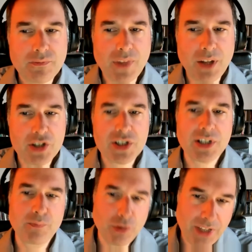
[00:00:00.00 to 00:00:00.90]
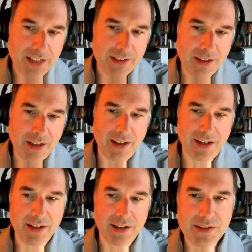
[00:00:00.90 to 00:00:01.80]
which Pumla
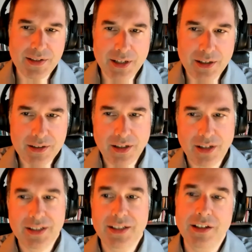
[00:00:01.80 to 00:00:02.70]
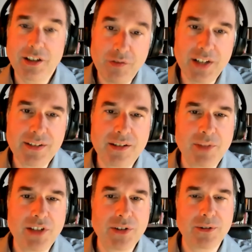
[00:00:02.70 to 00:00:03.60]
had kindly invited
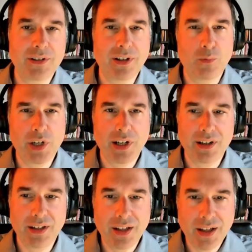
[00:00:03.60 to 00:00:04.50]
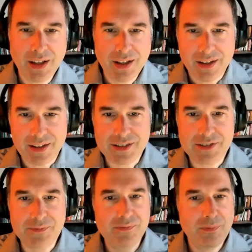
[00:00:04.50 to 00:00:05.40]
me to, and where I
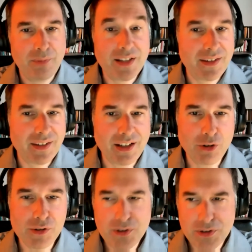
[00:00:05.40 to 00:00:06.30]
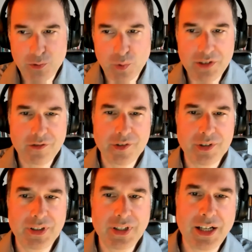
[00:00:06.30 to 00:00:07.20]
met all sorts of
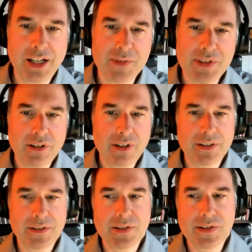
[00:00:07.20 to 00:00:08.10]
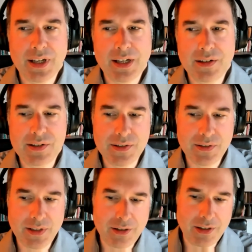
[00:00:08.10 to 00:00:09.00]
wonderful scholars. And
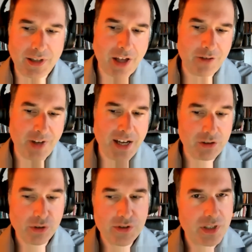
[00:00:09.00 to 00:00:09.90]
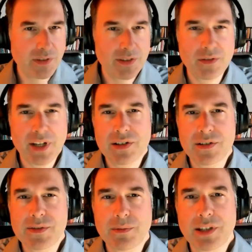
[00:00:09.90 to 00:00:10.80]
I've had all sorts of
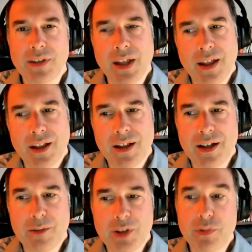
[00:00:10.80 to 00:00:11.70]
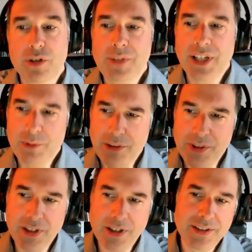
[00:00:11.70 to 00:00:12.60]
interactions with Pumla,
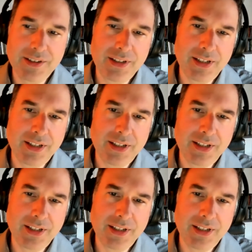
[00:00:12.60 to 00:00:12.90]
with other